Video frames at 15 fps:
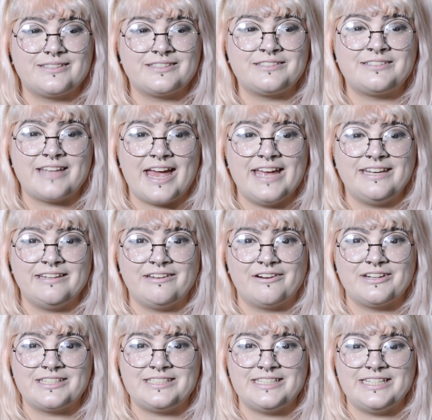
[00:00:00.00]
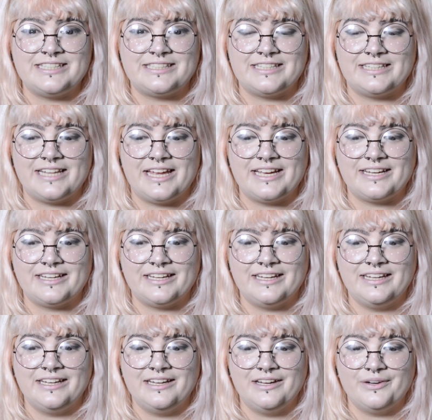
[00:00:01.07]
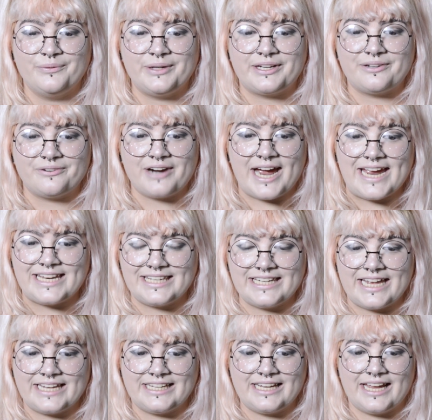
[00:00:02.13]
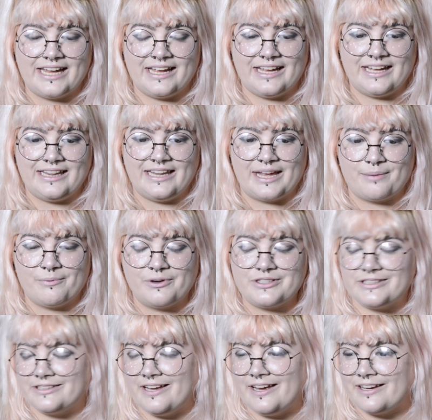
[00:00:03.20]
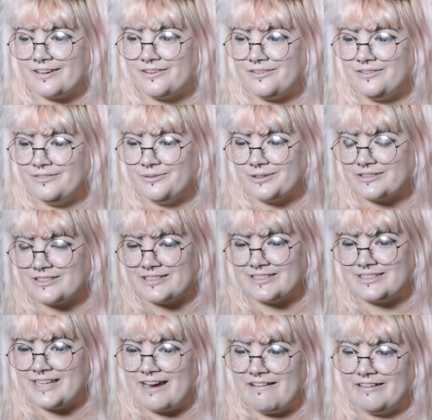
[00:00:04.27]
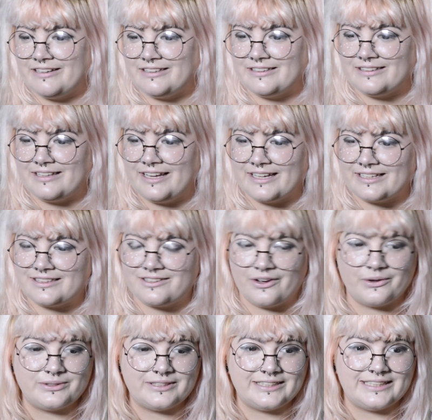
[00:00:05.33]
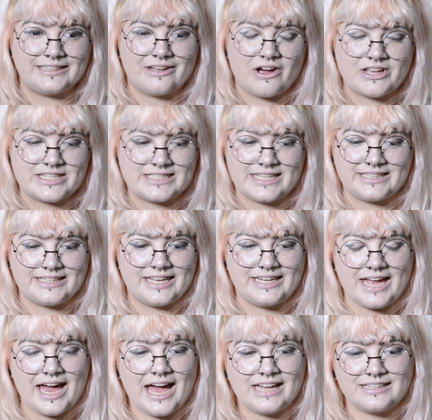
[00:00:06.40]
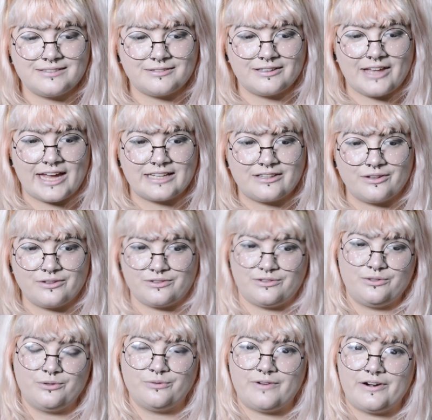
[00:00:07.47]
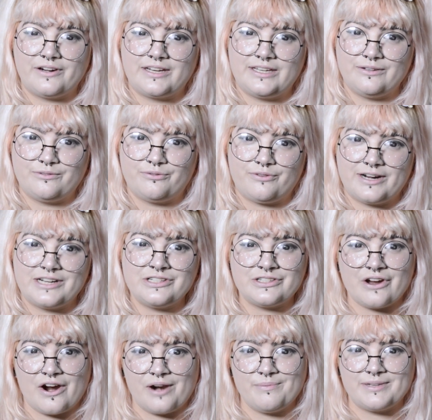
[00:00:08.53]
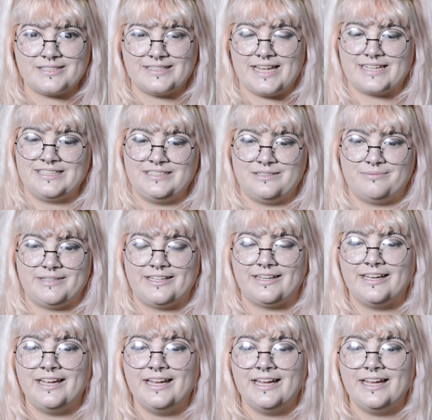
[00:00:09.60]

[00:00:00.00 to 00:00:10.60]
stayed in our seats and like we cried, and like Mochi and I were just there and like totally lost. And then I had like those two very cute French armies next to me.